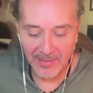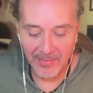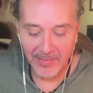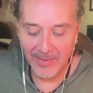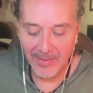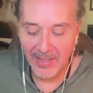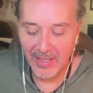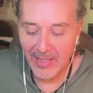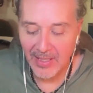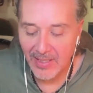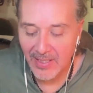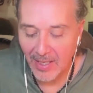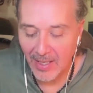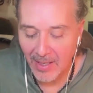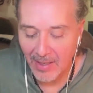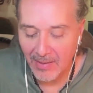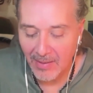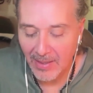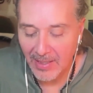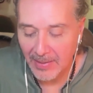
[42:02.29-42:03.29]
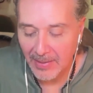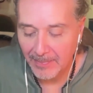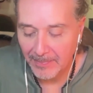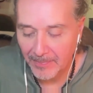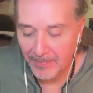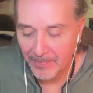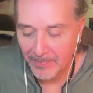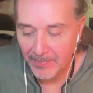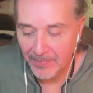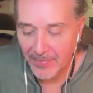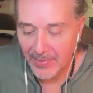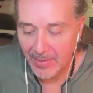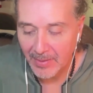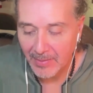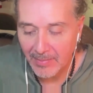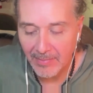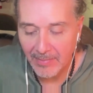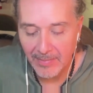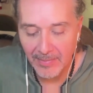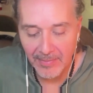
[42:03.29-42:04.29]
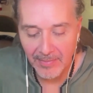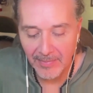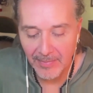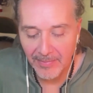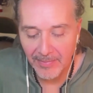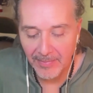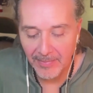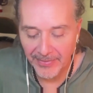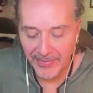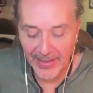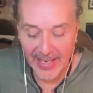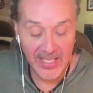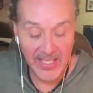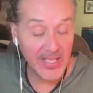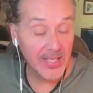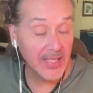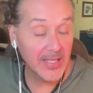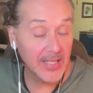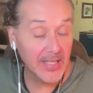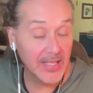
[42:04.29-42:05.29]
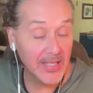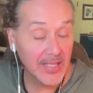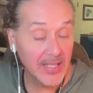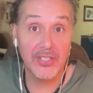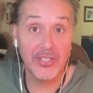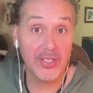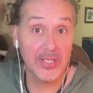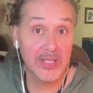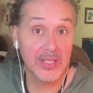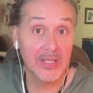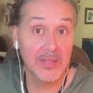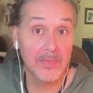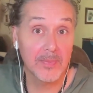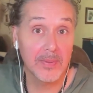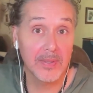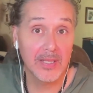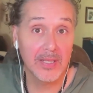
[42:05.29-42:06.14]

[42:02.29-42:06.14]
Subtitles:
these are fascinating questions,